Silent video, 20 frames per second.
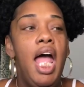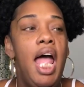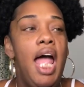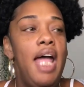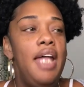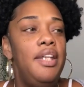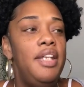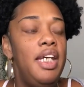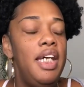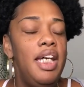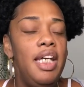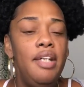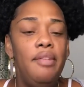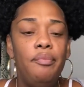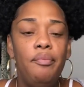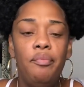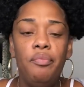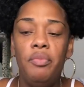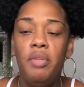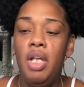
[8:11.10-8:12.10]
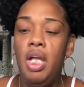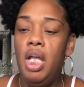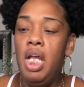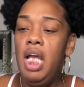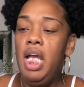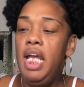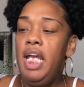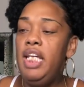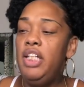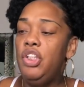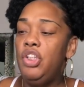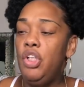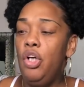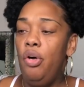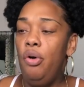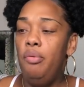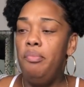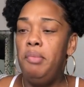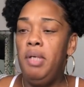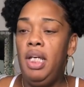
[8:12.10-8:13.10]
And then he
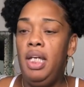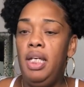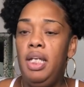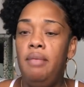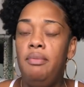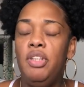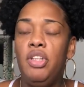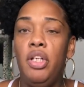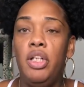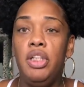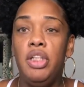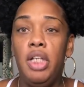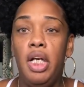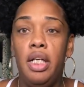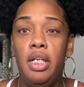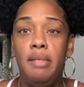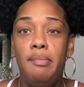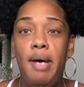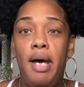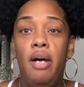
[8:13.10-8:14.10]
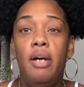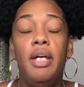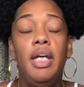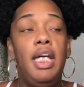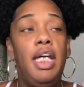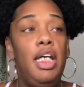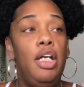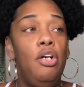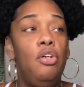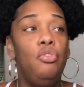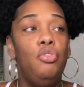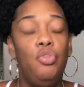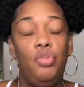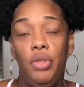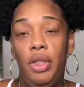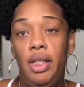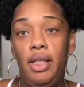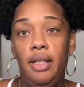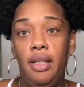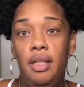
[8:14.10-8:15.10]
showed me, he started talking about he don't
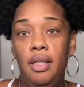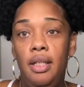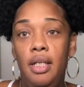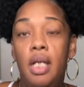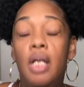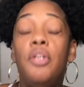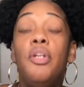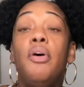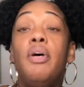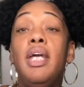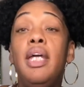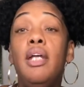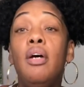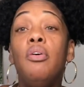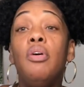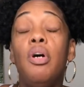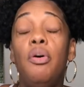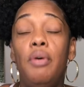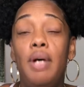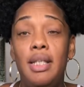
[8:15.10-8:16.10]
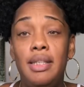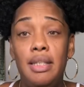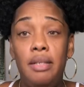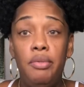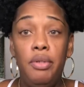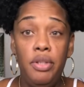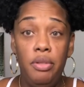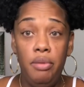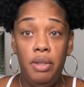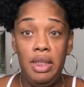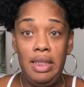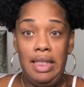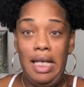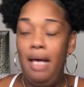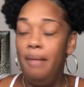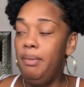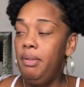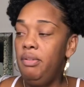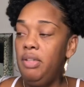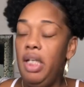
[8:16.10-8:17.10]
drink. No, he don't go. I said, well, you want to
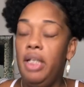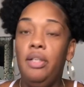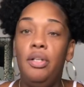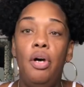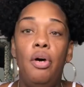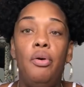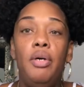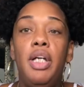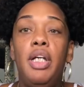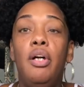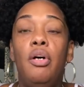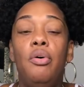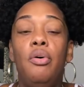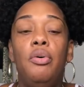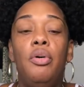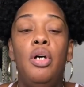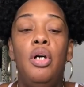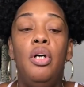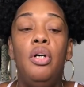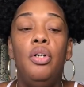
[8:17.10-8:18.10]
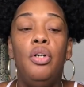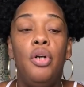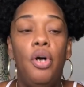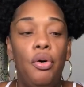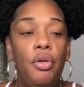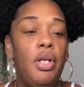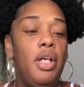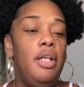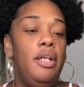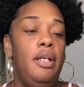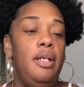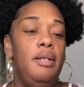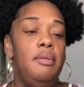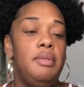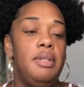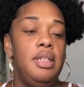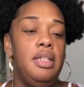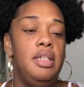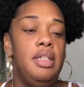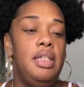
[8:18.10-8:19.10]
stop? He was like, no, he don't go to clubs.
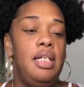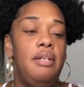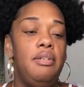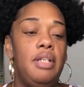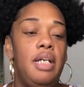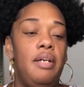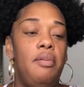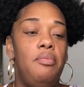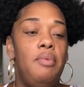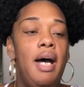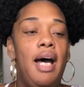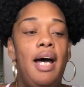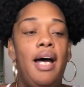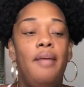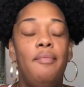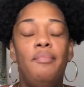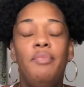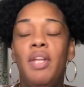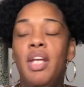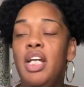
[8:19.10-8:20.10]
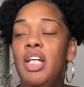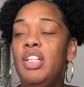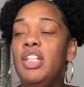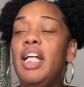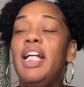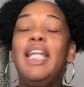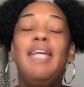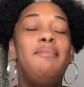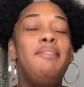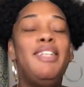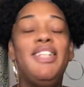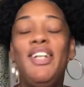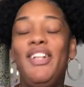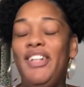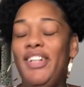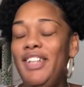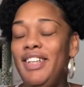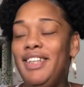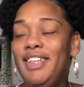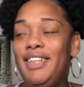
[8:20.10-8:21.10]
And I was like, why? He was like, let me show
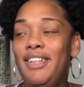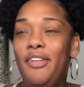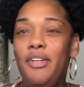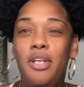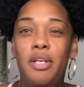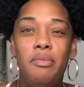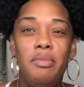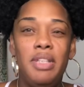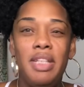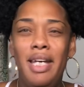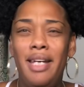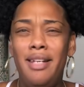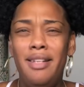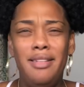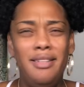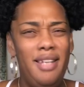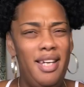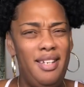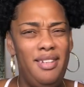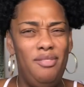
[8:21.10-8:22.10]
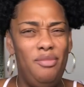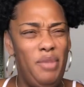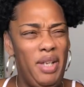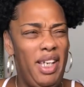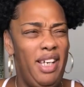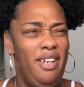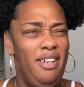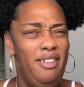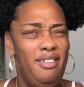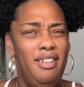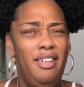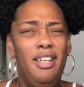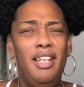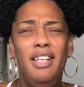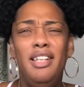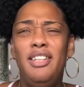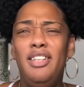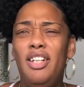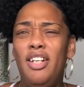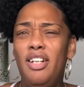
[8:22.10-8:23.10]
you. So he was like weird.
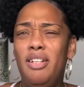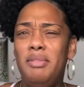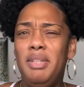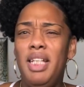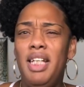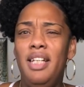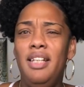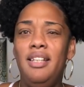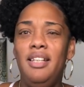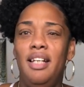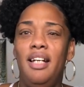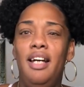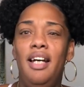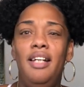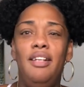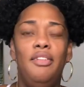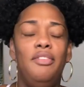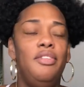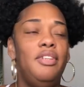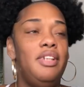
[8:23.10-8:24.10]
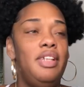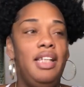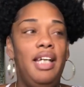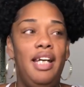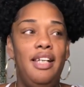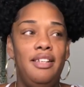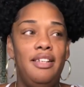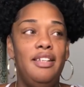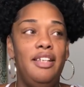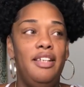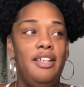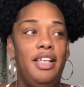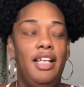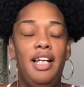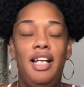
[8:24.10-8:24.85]
You know what I'm saying? Now, I don't, see, that's another thing.